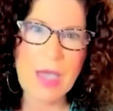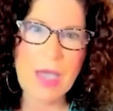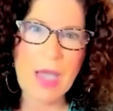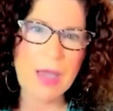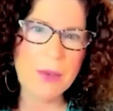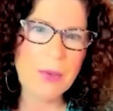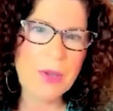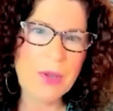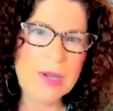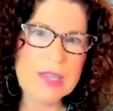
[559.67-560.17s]

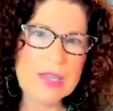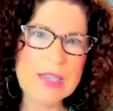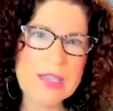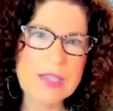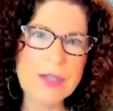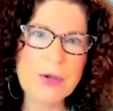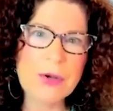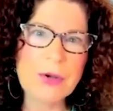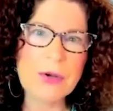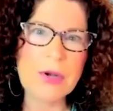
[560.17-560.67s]
I want to
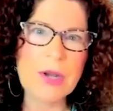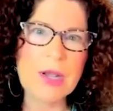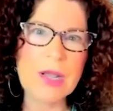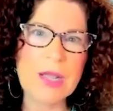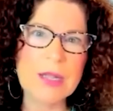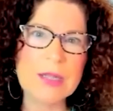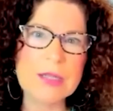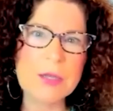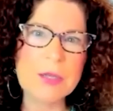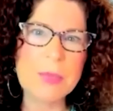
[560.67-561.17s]
hear
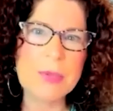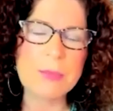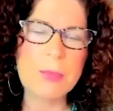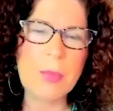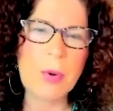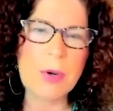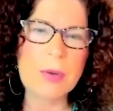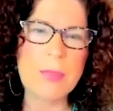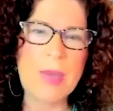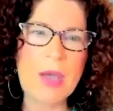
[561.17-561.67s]
a little bit
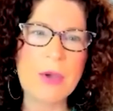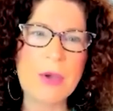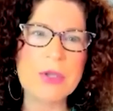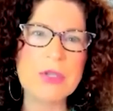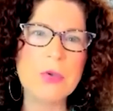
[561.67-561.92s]
more about